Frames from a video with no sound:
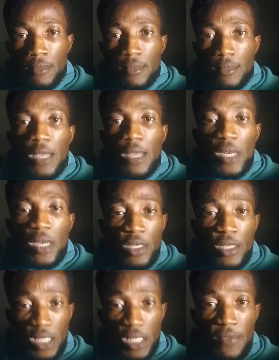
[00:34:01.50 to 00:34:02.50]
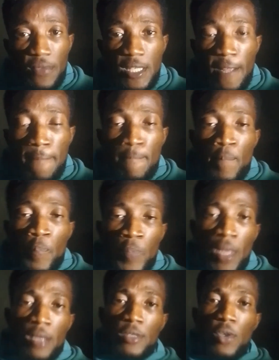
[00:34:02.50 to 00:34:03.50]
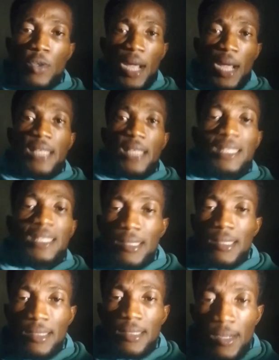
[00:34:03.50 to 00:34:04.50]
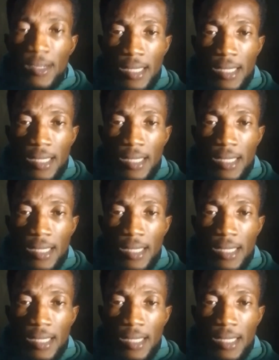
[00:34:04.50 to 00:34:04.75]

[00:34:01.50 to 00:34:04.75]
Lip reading: They will need your service. So, guys, don't take